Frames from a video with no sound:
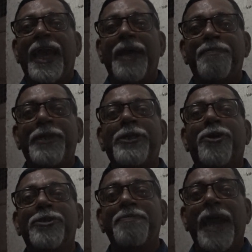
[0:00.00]
and
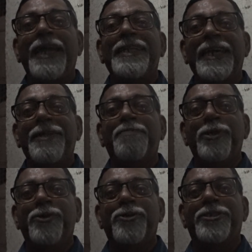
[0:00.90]
Britto's Men in
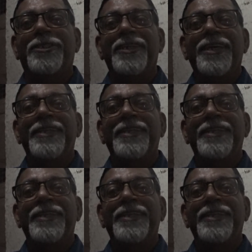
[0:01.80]
Blues,